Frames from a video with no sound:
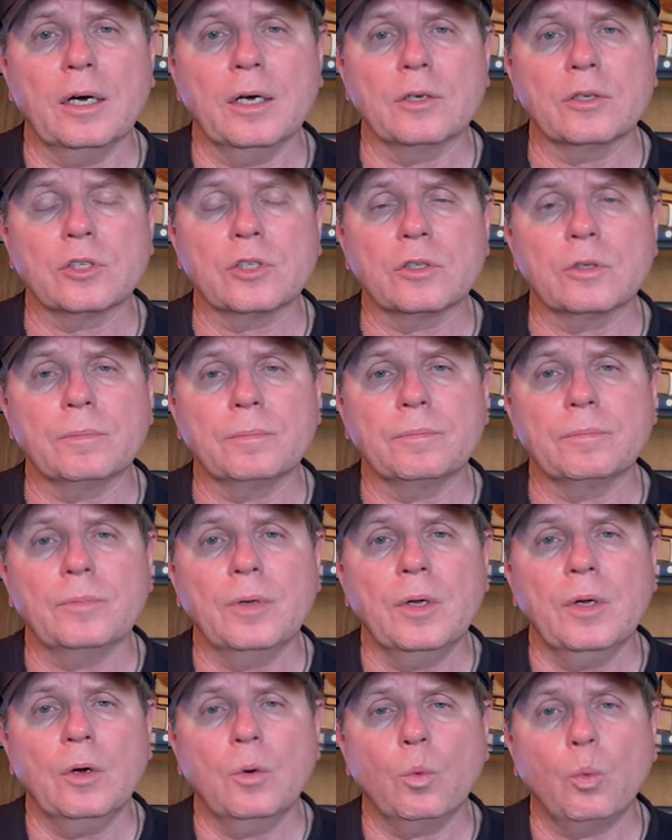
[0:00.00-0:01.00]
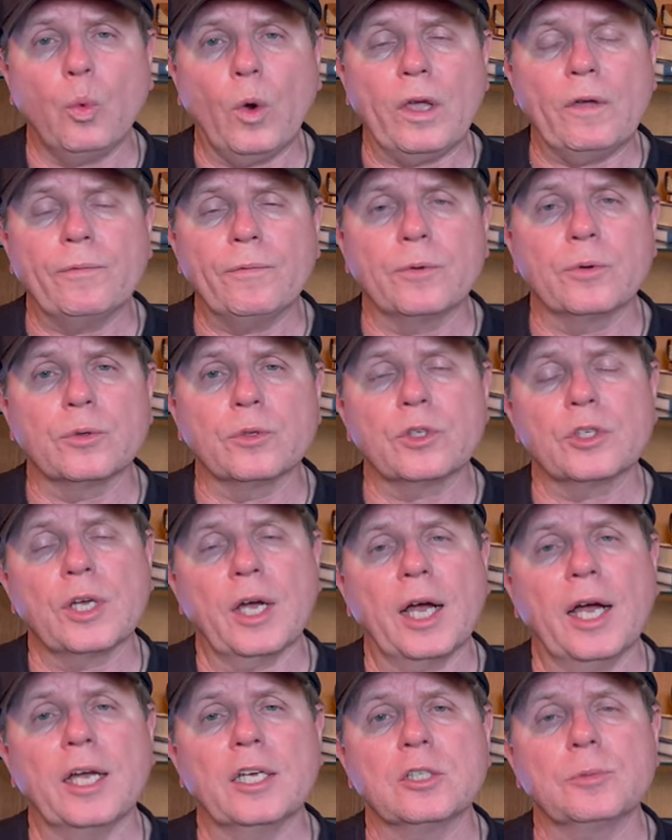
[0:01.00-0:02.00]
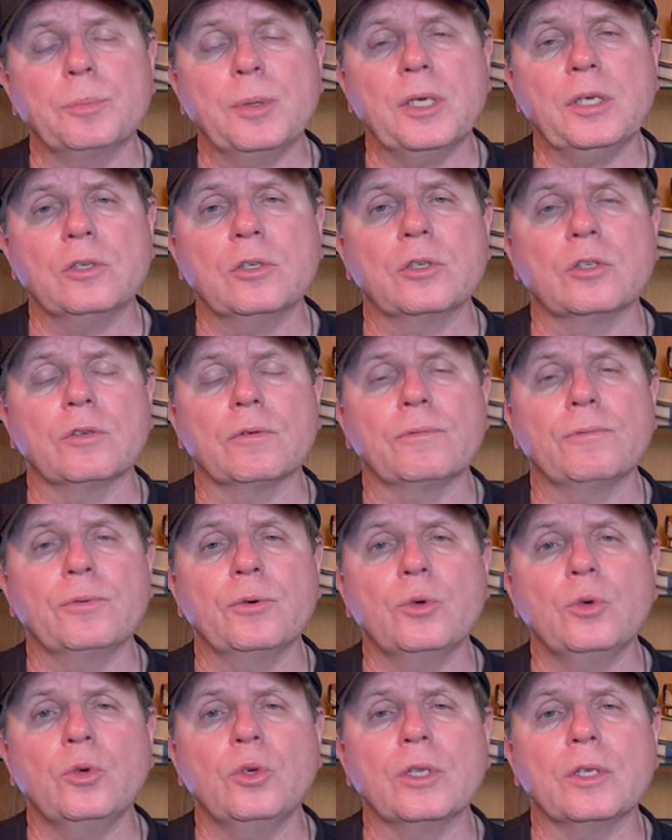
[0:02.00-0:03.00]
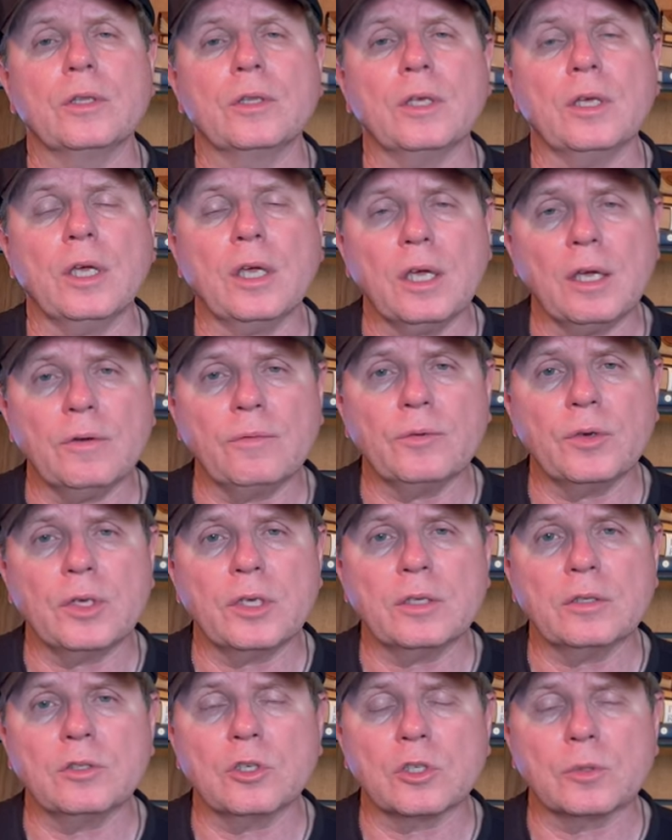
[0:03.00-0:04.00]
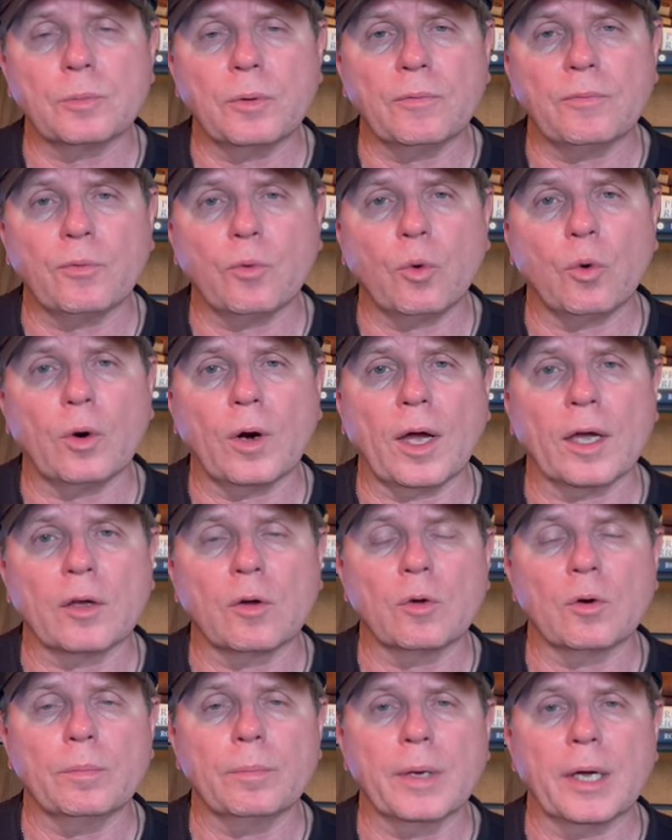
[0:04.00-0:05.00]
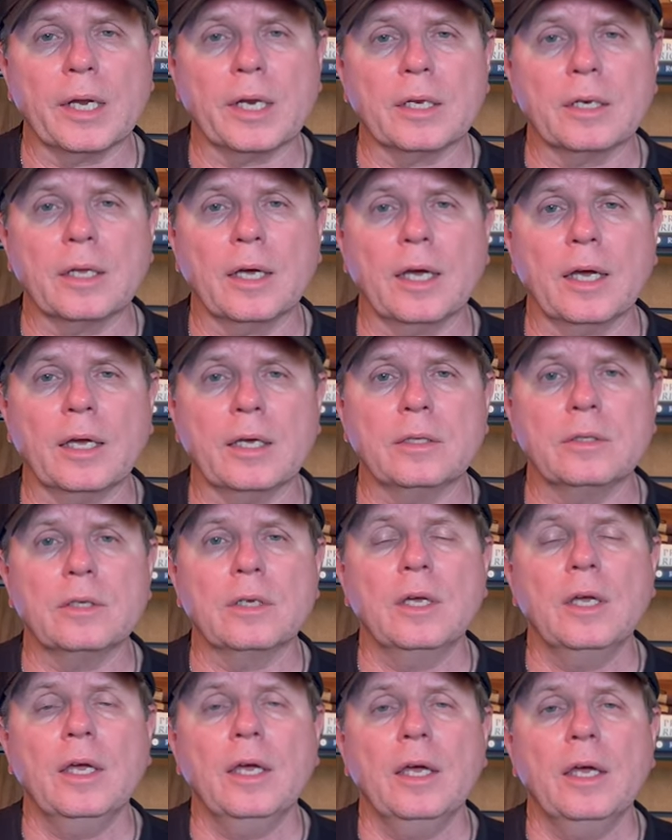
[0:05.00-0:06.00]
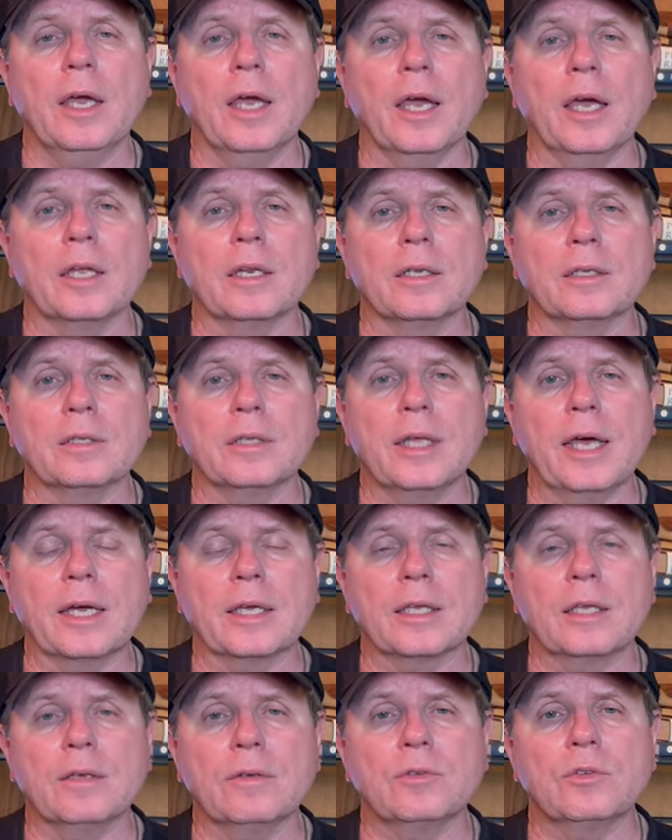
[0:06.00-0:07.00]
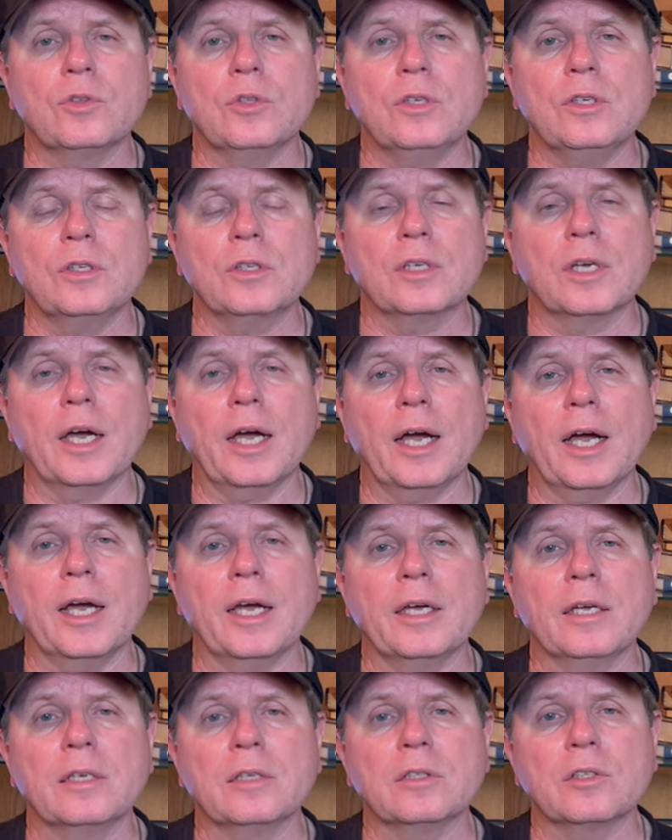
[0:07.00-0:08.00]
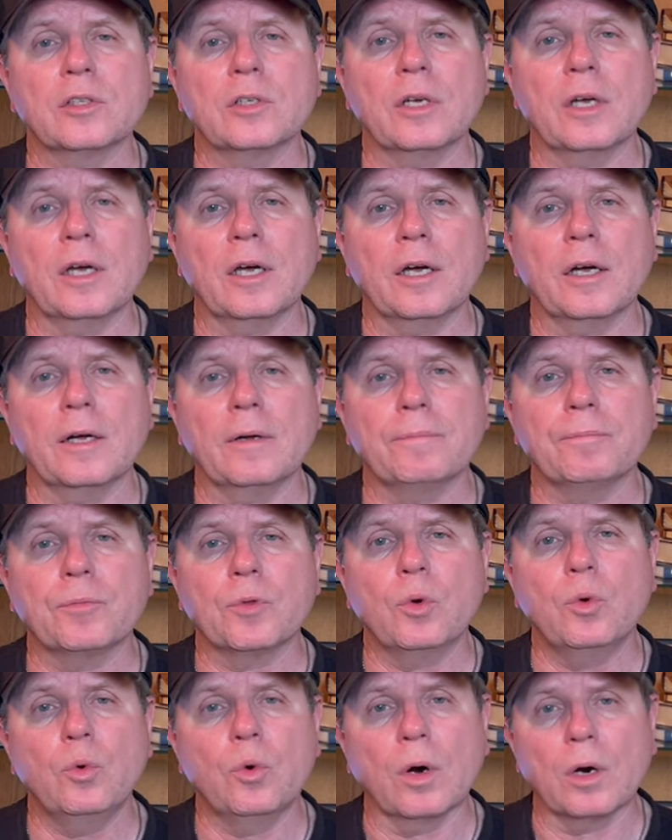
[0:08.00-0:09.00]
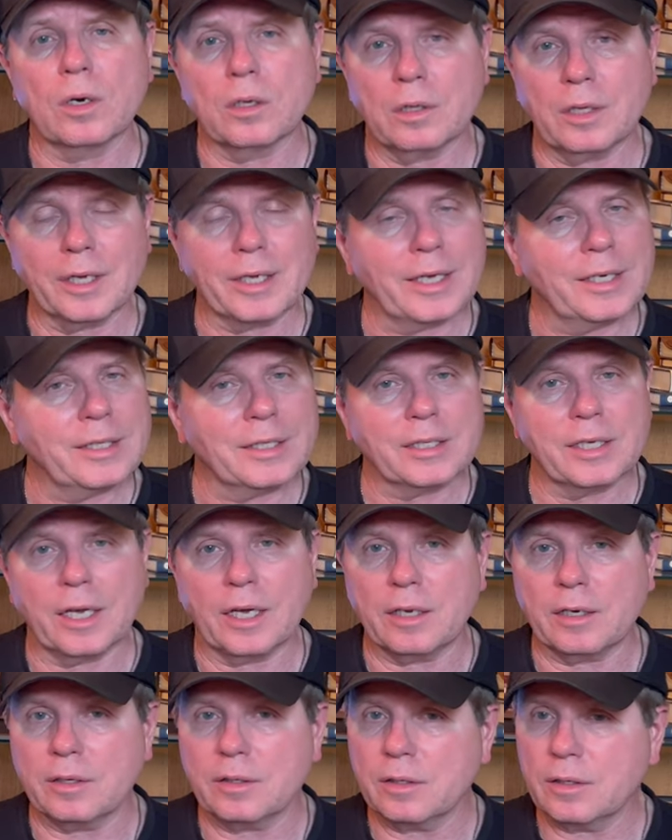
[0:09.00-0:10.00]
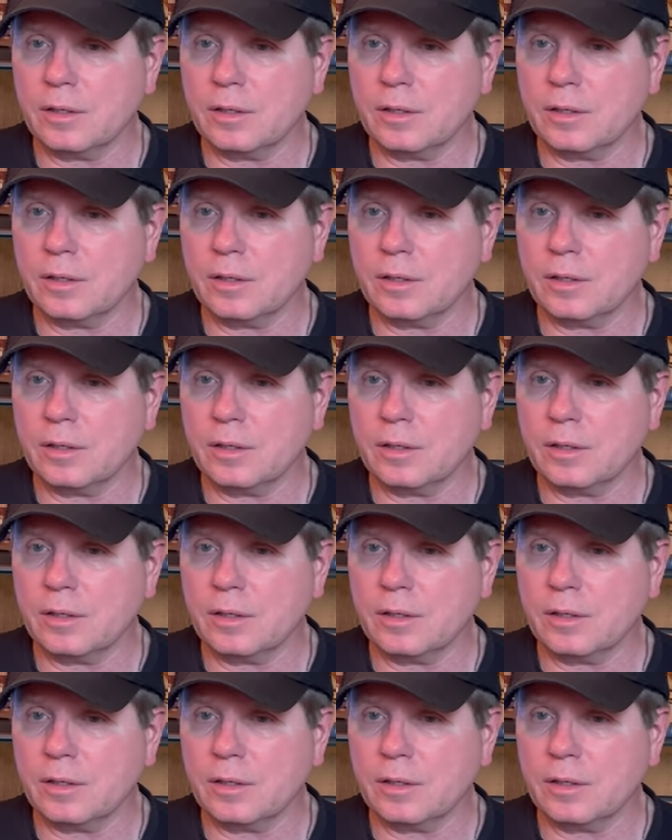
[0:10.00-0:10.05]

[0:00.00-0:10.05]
some wafer-sized pieces of food in the evening just before I go to bed at night. And that gives these guys, who are, like I said,